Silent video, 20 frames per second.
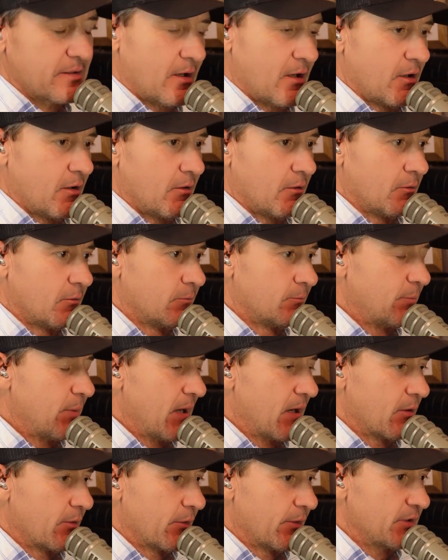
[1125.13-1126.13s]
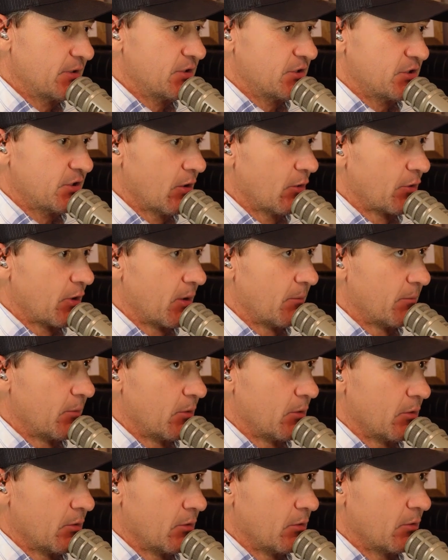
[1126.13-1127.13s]
I don't know. This is show
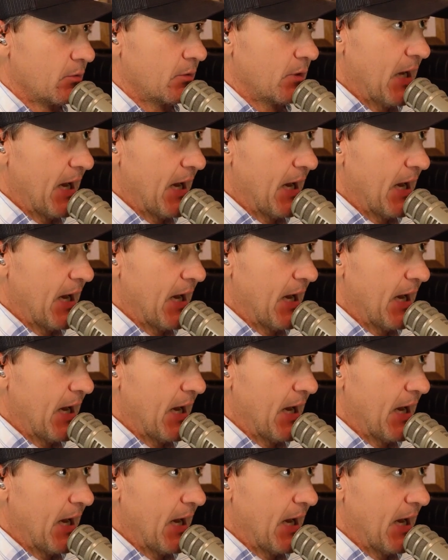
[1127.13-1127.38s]
number